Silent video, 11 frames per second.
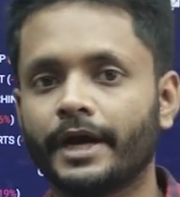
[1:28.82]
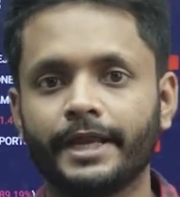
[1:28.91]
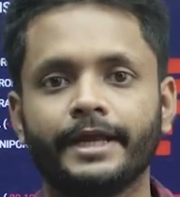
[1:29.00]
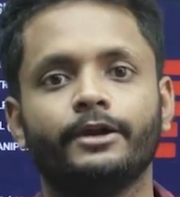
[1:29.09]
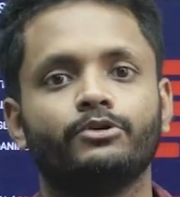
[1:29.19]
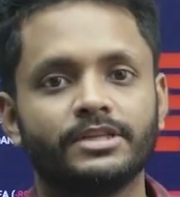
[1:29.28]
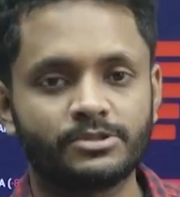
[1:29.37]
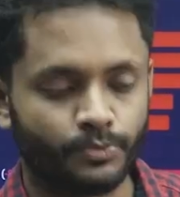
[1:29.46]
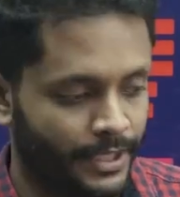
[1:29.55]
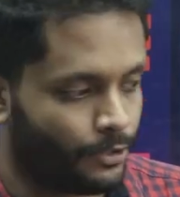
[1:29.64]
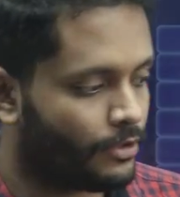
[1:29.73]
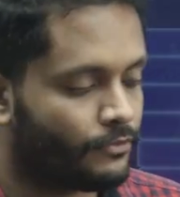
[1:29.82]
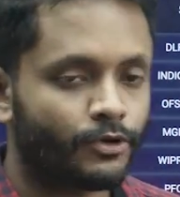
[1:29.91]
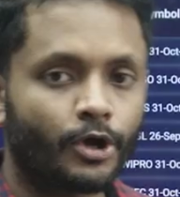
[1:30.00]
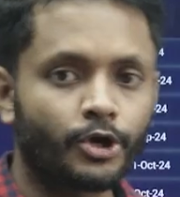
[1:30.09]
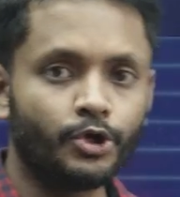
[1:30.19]
getting into this video, if
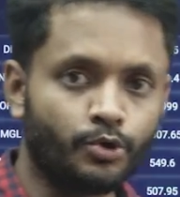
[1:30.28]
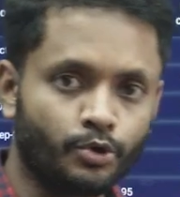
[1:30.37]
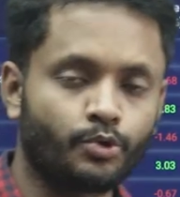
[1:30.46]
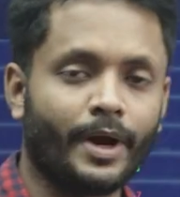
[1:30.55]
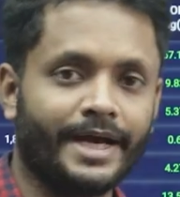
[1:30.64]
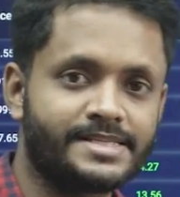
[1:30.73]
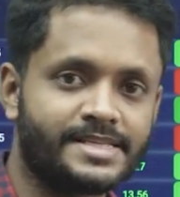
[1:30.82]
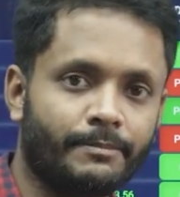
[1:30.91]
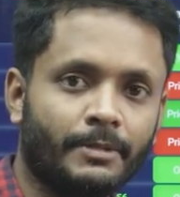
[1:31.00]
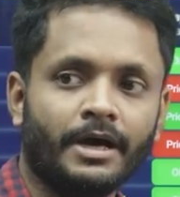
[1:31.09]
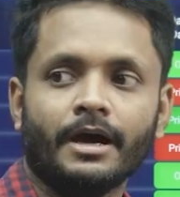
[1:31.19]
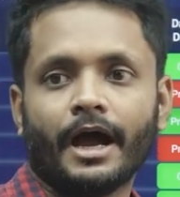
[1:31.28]
you're new to QuantSap,